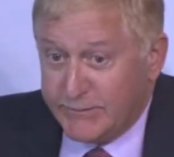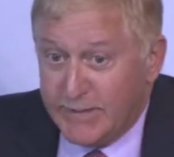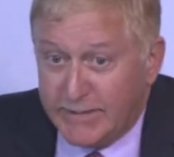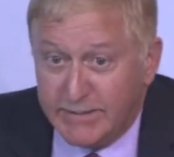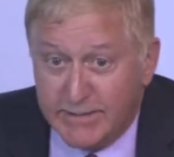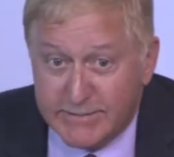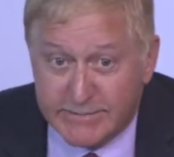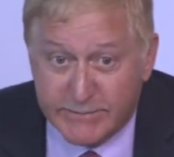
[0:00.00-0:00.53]
for
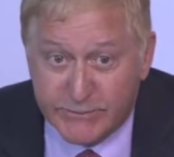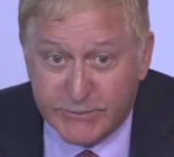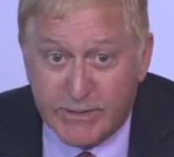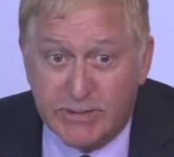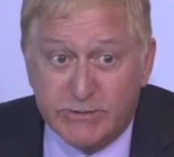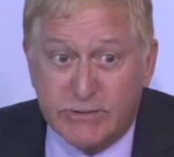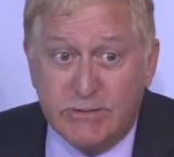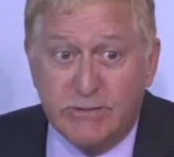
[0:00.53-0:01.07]
that nice
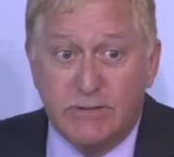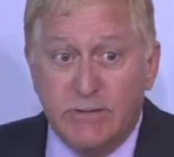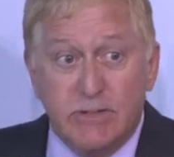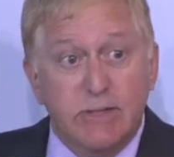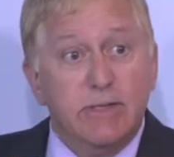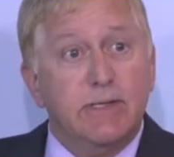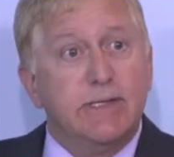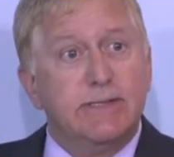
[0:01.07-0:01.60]
introduction.
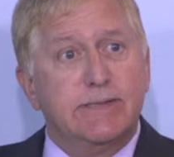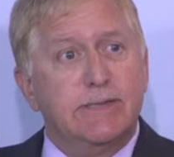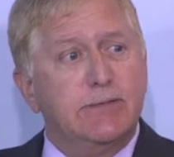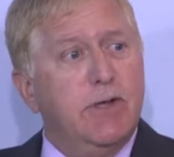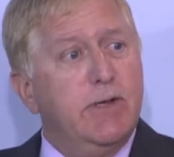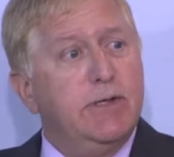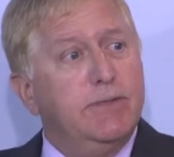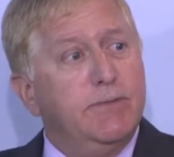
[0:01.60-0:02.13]
Is this
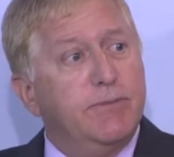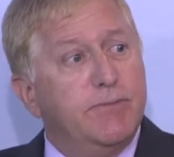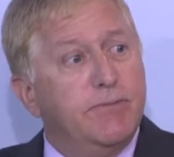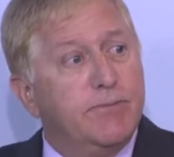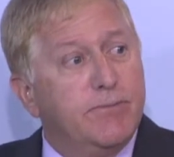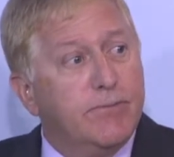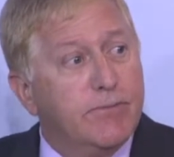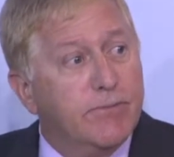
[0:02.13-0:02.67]
on?
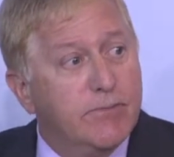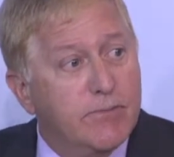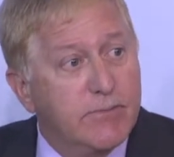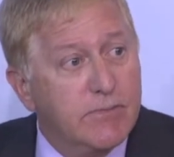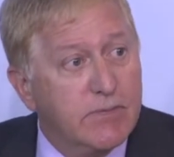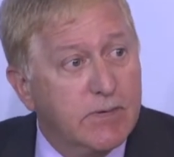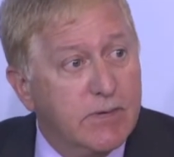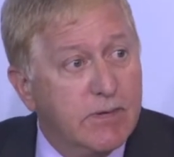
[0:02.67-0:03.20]

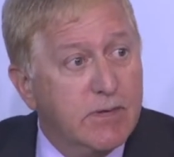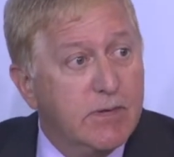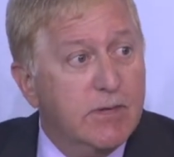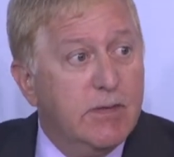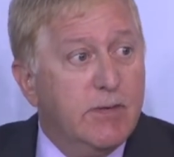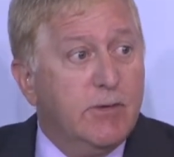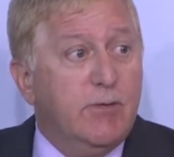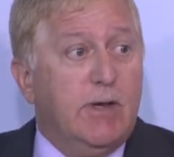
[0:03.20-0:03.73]

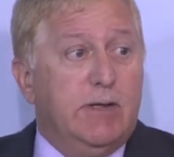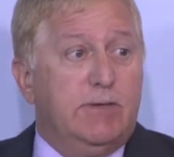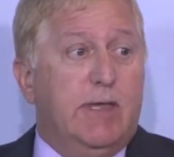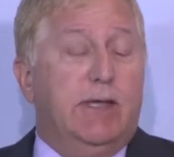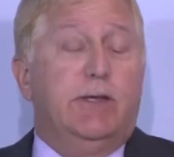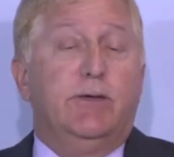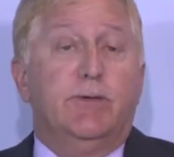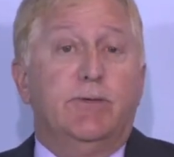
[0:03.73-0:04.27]
Great,
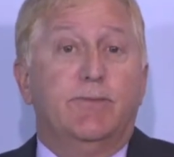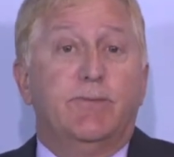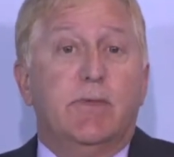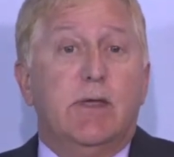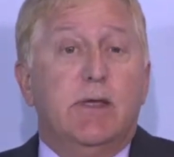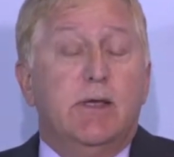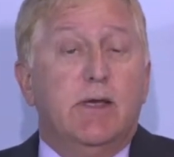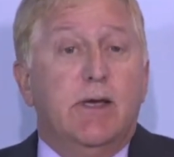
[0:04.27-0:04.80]
thank you.
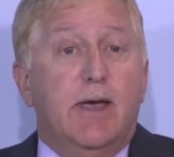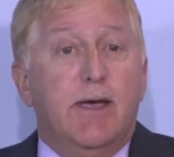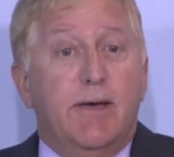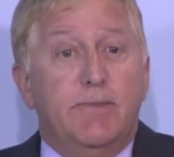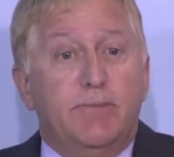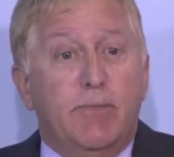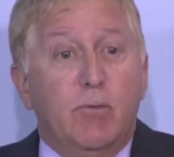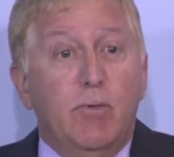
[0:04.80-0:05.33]

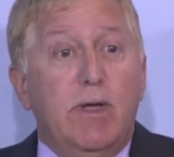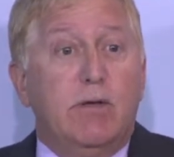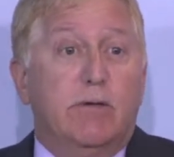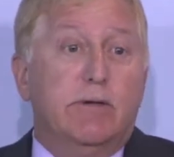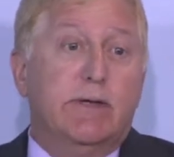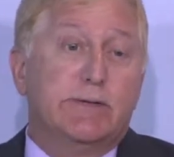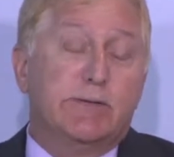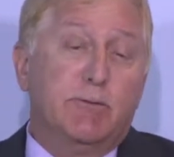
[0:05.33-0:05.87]

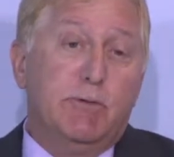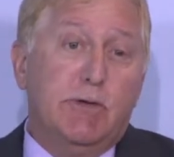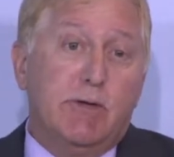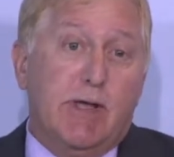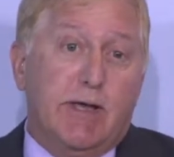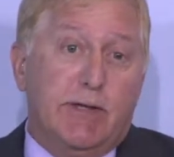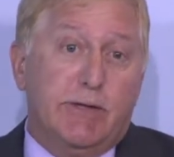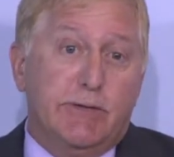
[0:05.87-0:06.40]
Well, it's a real
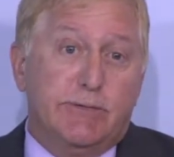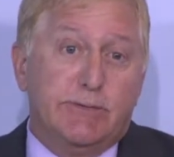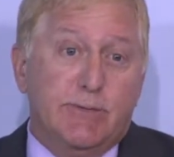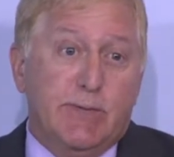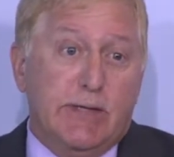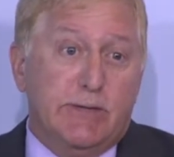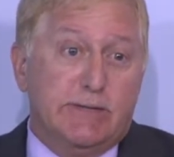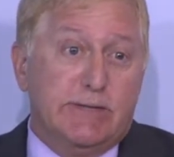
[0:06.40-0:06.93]
honor to
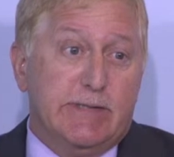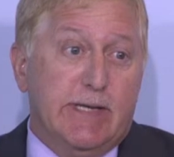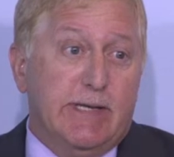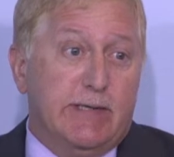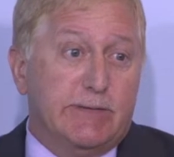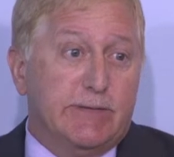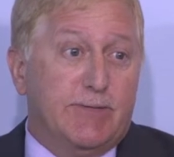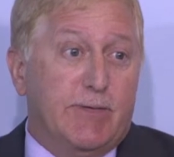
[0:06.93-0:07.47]
be here
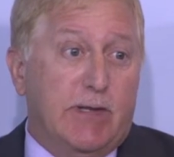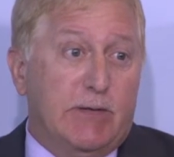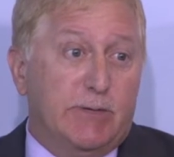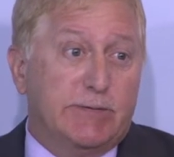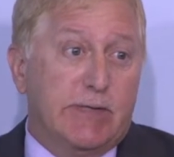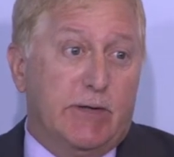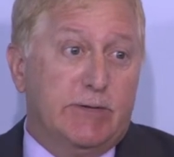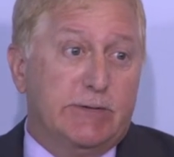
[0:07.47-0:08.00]
today and to follow
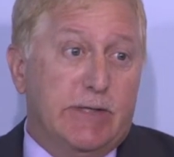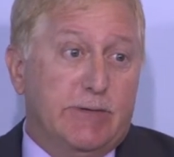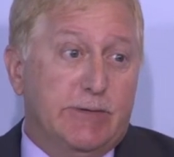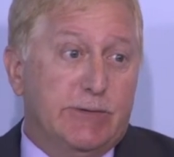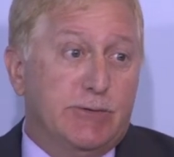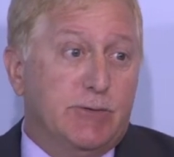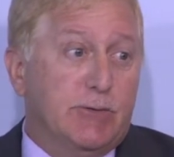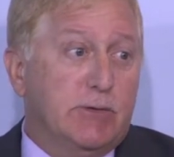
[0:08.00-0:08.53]

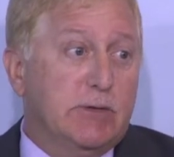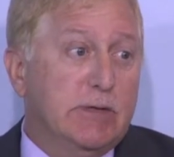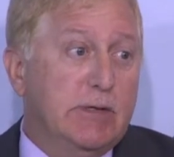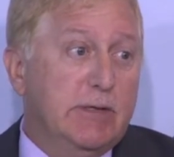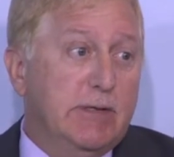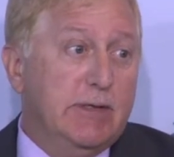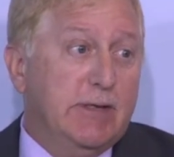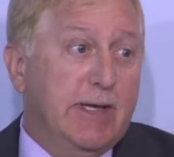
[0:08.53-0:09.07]
Secretary Jewell,
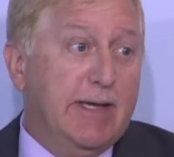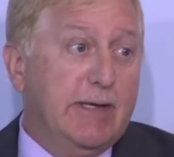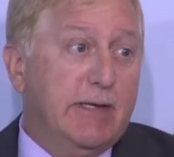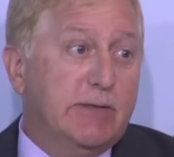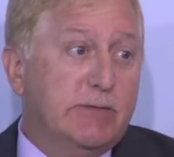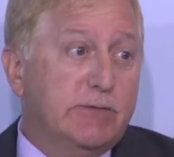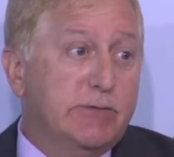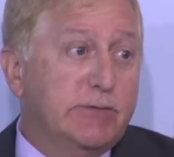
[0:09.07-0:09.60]
and
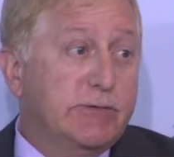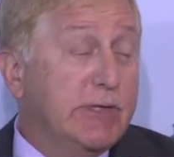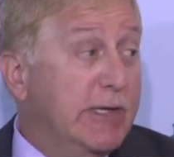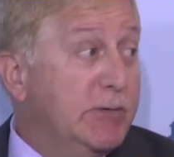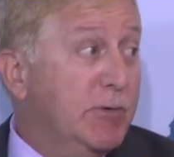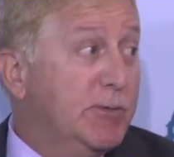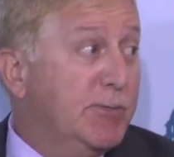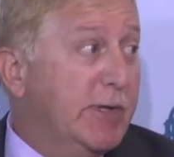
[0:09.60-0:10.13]
a
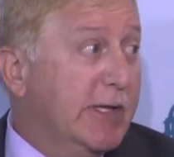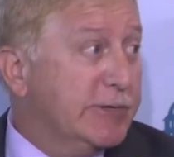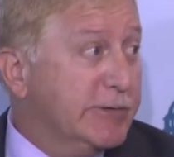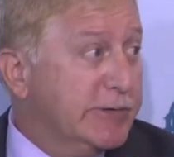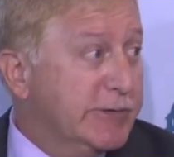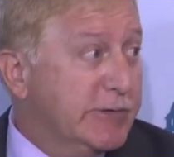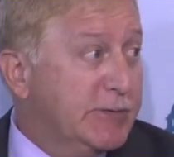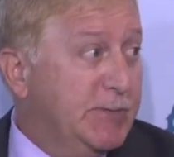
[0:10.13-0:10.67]
genuine pleasure
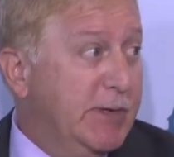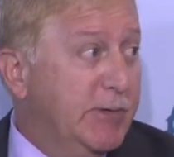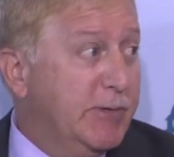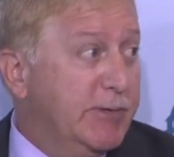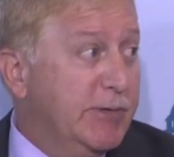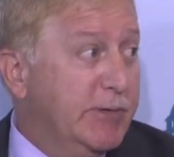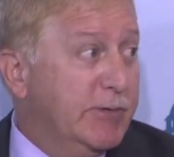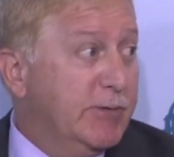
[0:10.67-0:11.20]
to speak
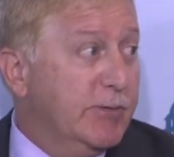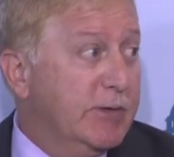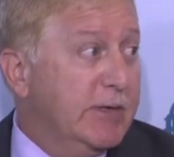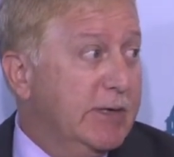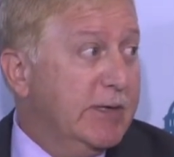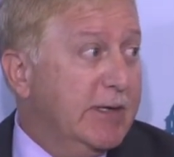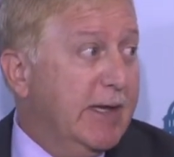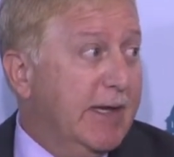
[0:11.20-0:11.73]
with you
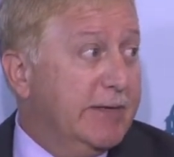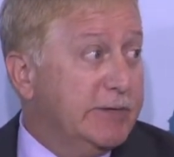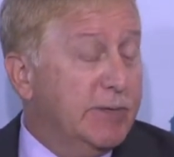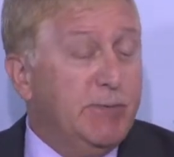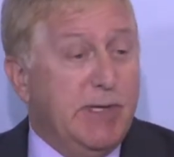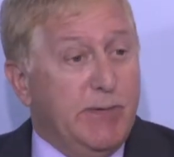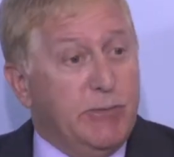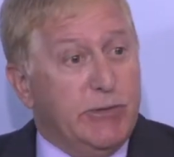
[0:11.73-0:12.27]
and to
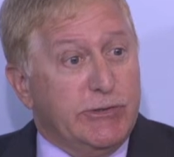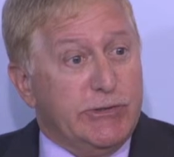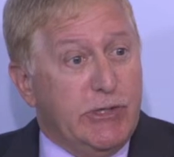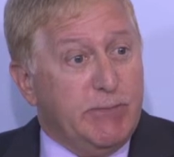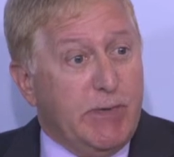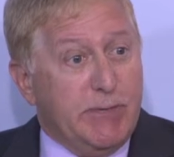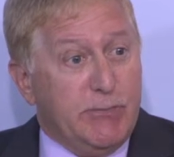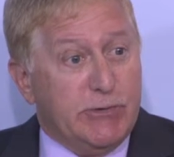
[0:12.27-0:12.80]
be able to share
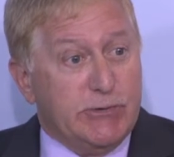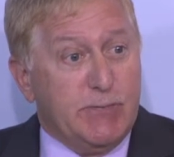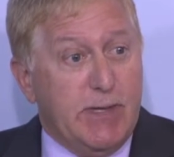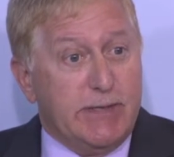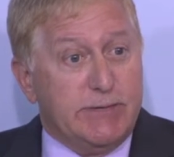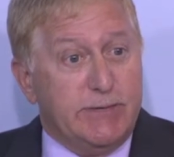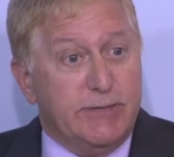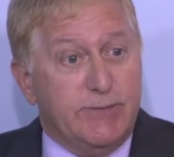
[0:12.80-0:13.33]
my
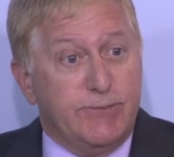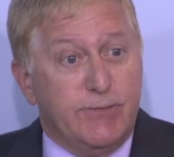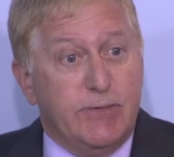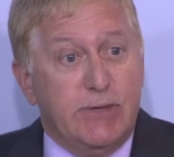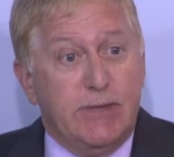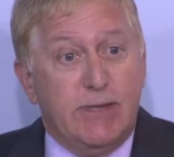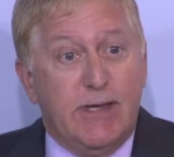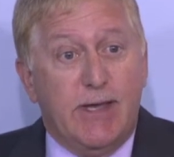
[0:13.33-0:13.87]
perspective.
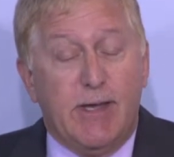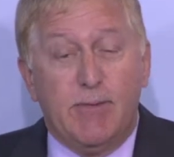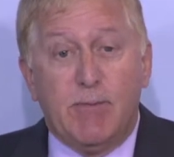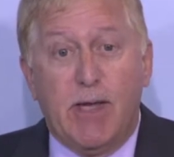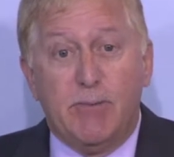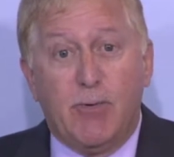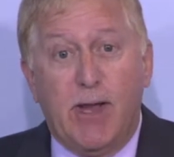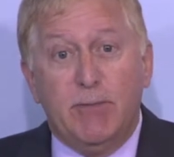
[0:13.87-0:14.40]

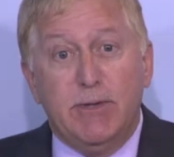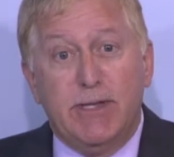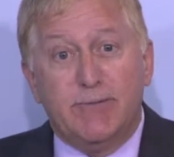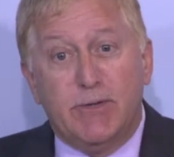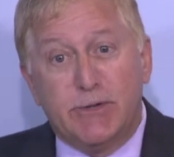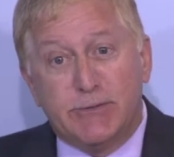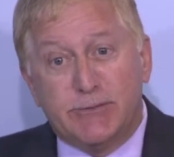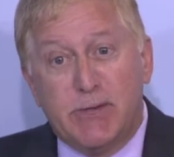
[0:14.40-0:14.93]
I probably have
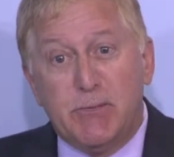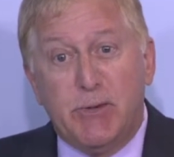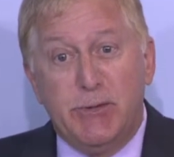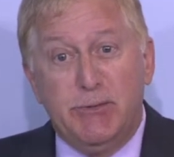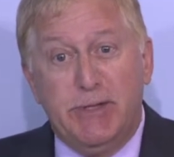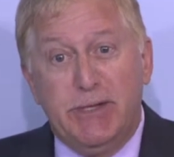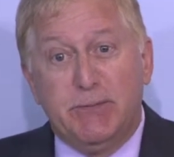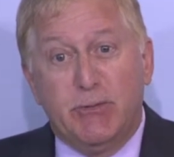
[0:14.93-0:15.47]
a somewhat
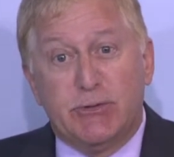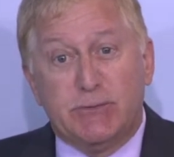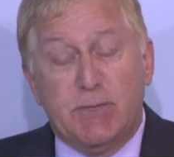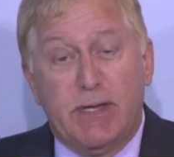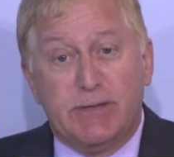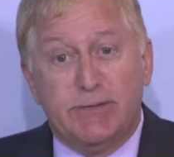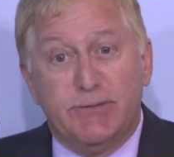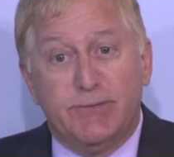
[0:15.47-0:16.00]
unique
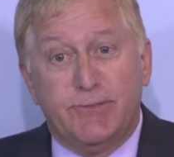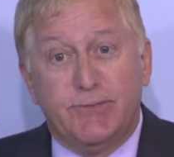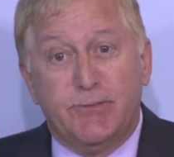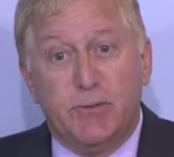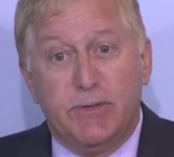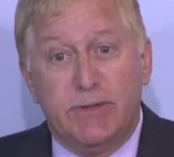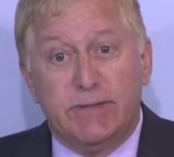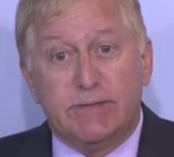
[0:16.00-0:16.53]
perspective
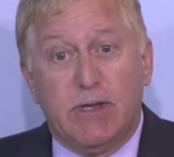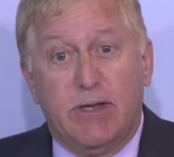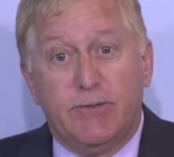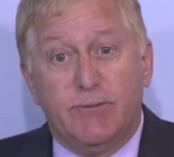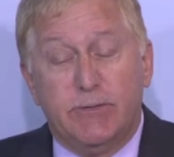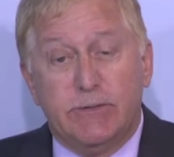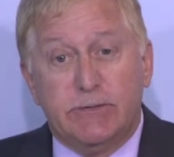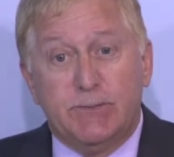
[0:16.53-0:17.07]
for this
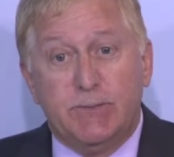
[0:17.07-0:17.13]
conference